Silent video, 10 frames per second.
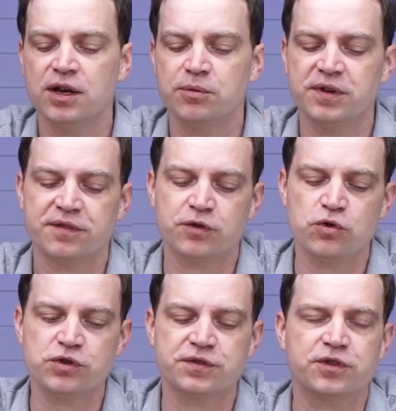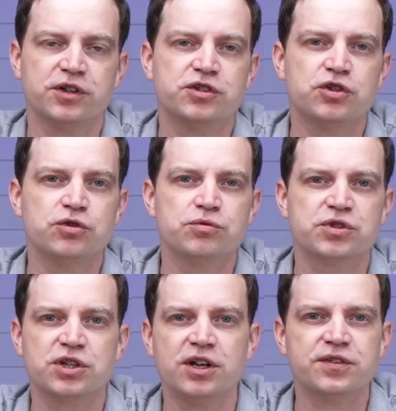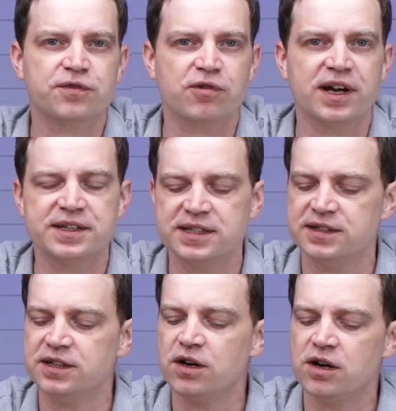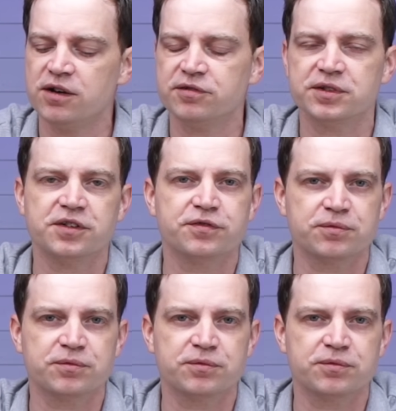We of course have got 2 slots for our DDR, and